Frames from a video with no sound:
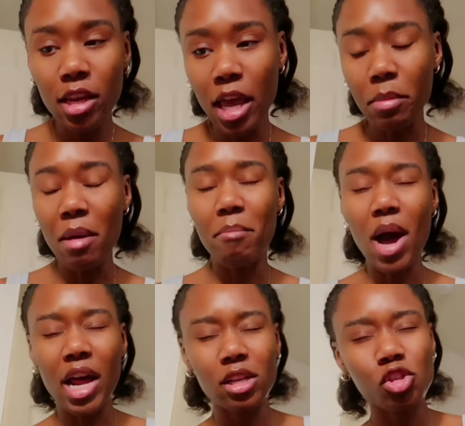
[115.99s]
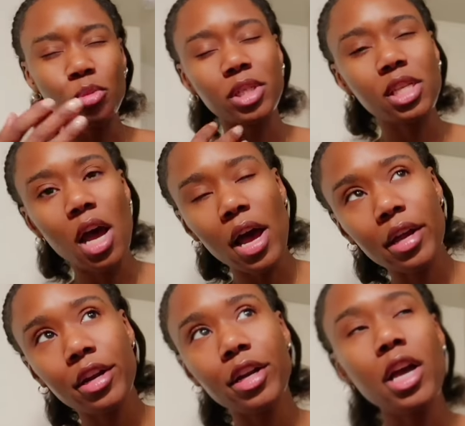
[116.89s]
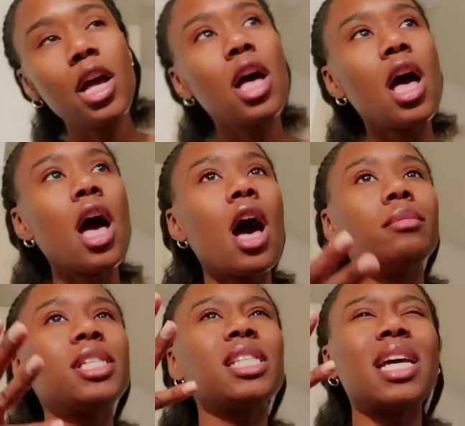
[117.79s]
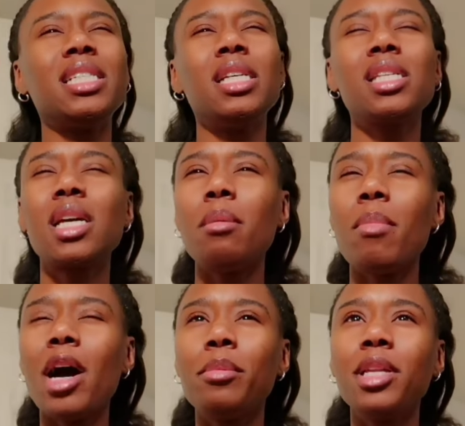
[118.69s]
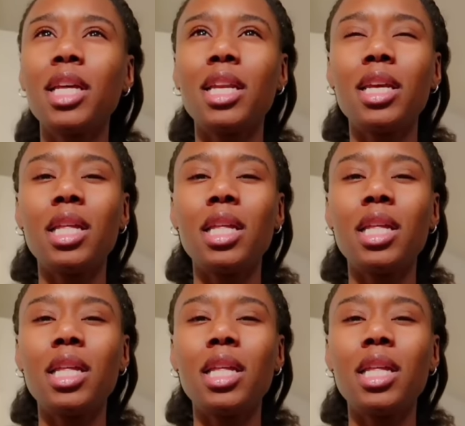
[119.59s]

like my body's super tired. I'm just like discombobulated